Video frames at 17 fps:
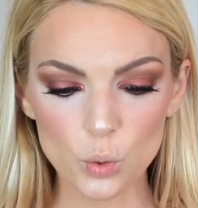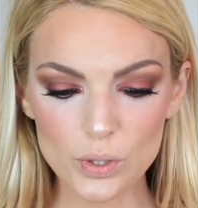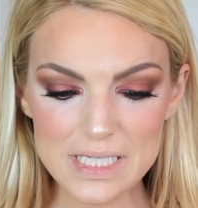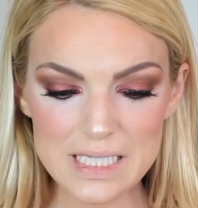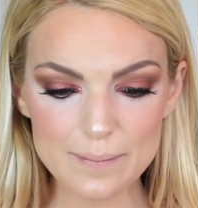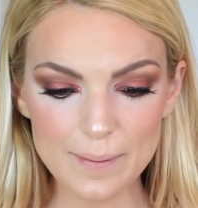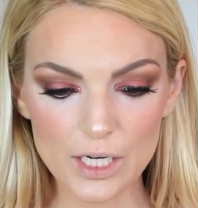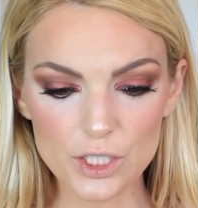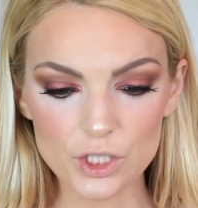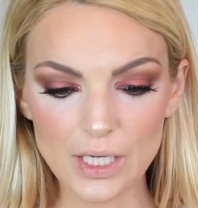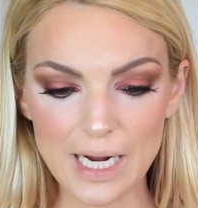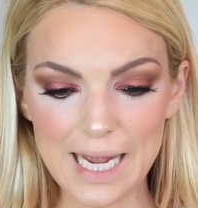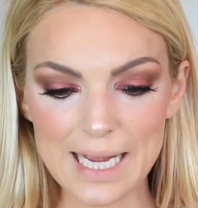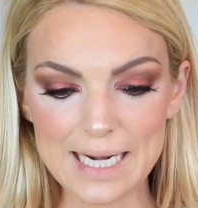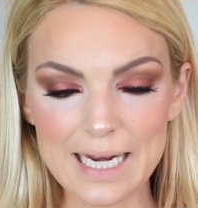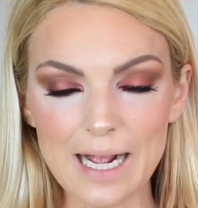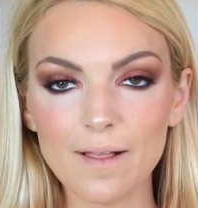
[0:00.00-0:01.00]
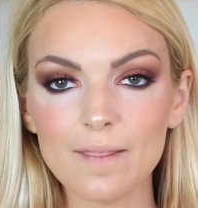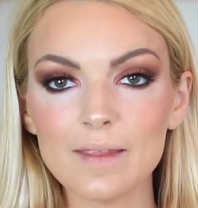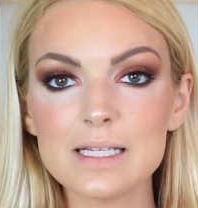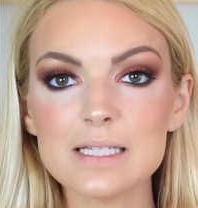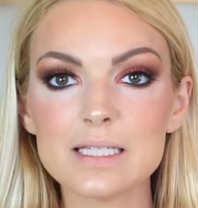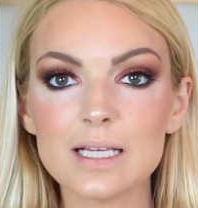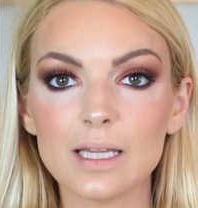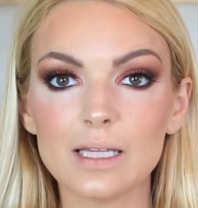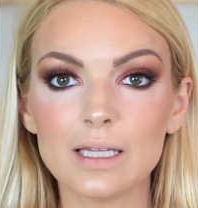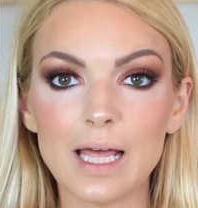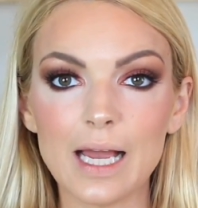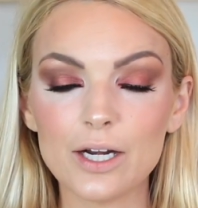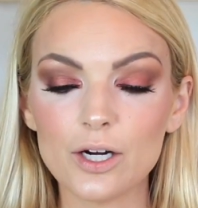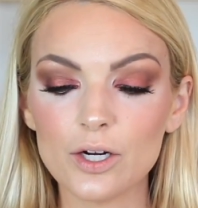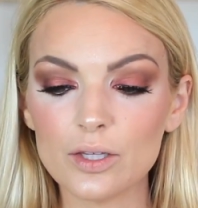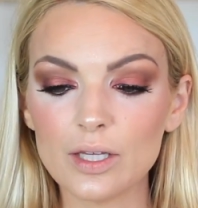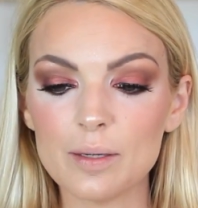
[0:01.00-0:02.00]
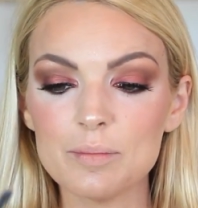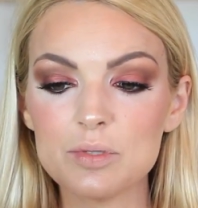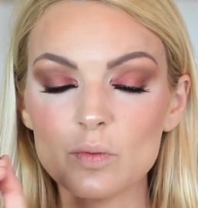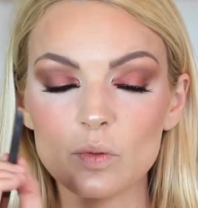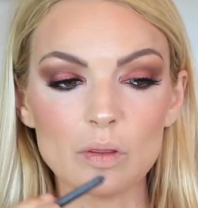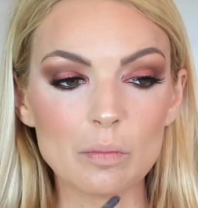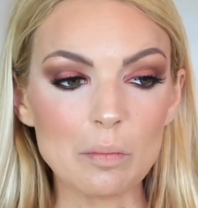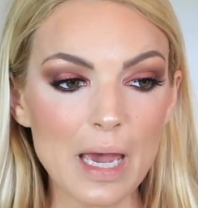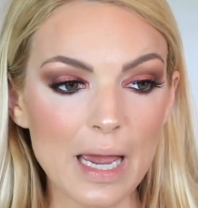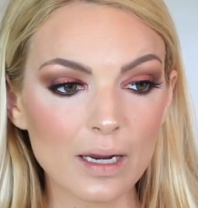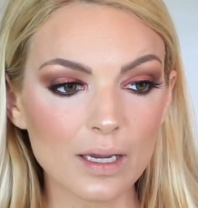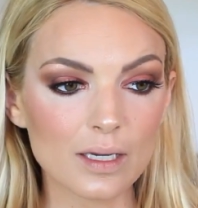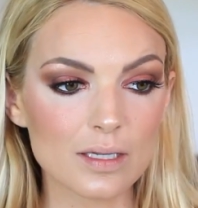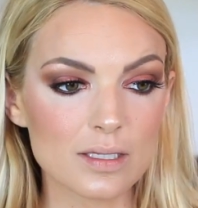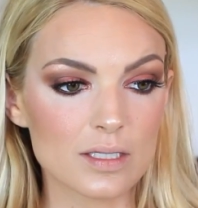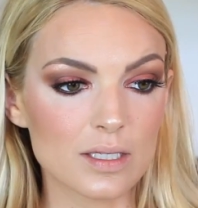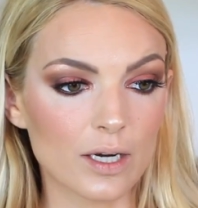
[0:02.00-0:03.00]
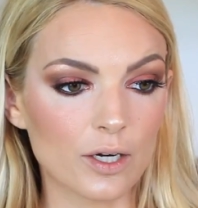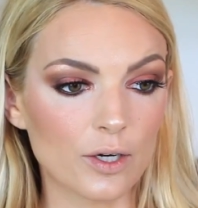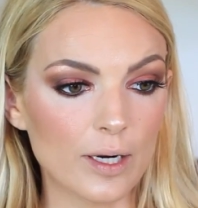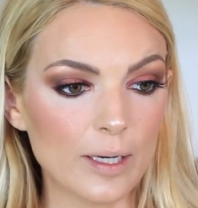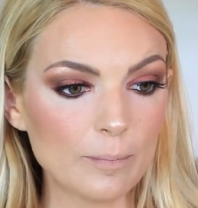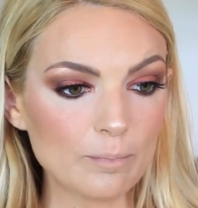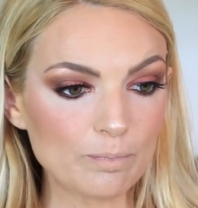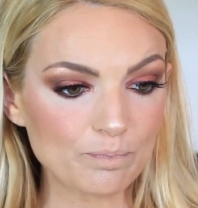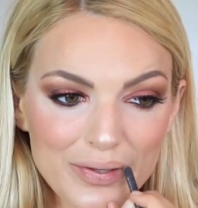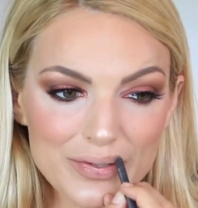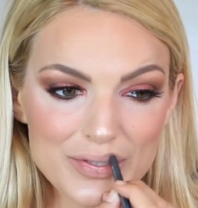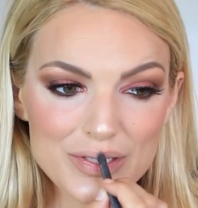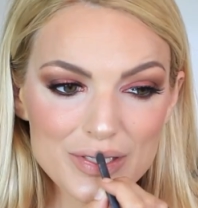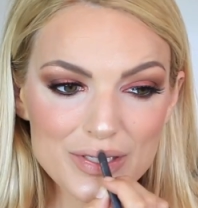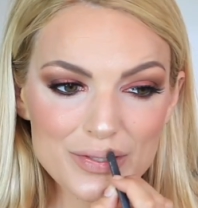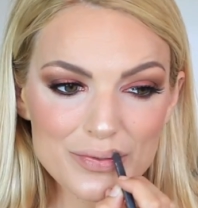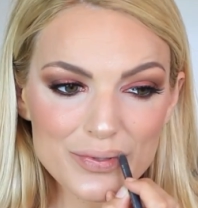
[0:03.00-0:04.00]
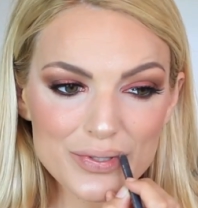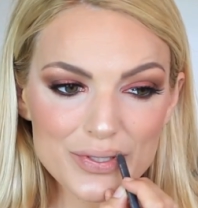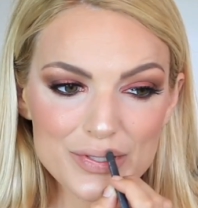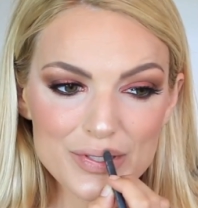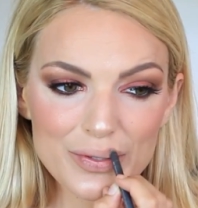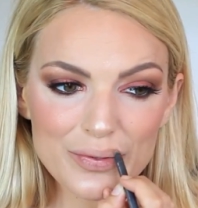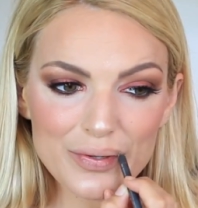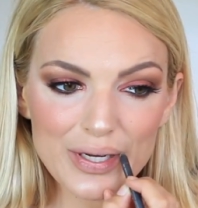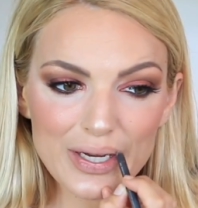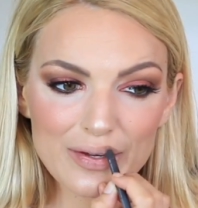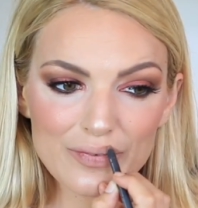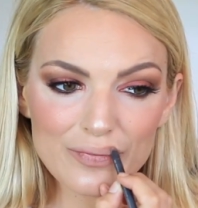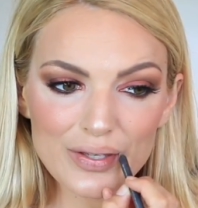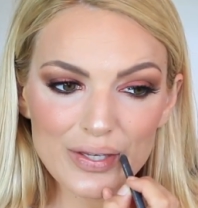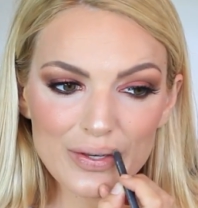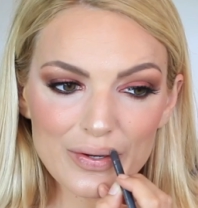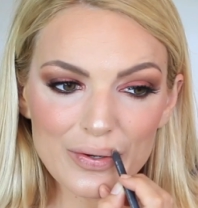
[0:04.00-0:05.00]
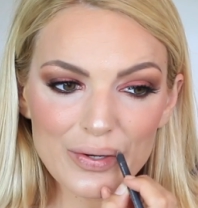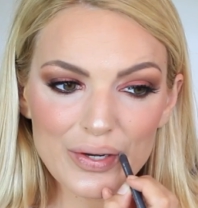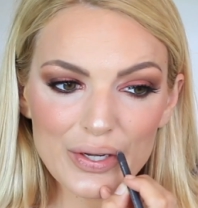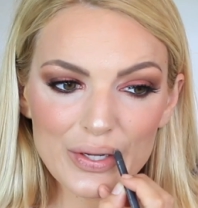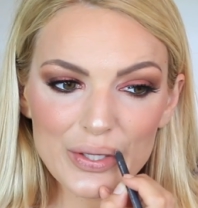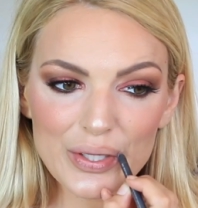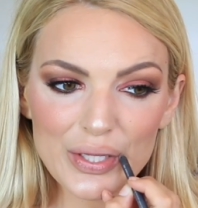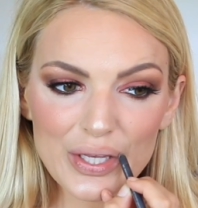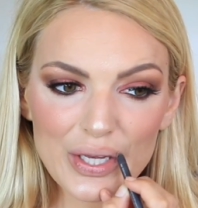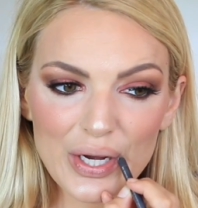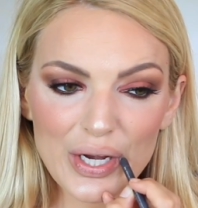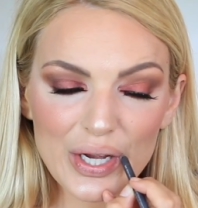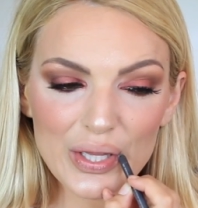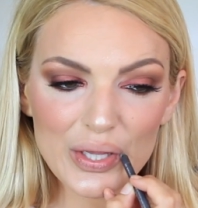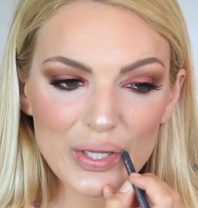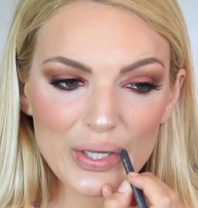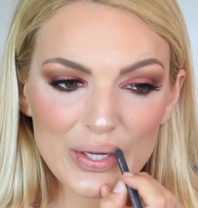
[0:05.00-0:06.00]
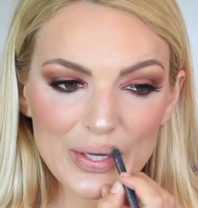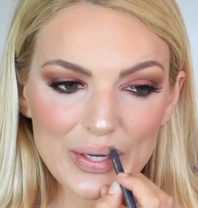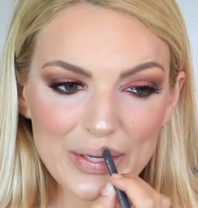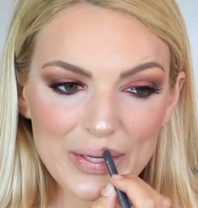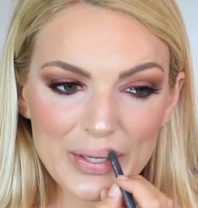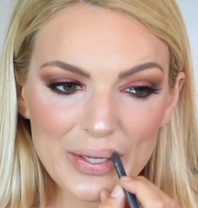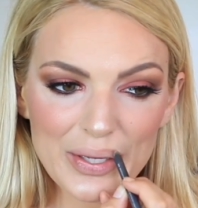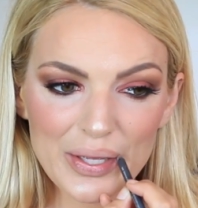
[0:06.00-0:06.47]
a crisp under eye. Now let's align our lips with MAC Etc. And since we're so heavy on the eye look,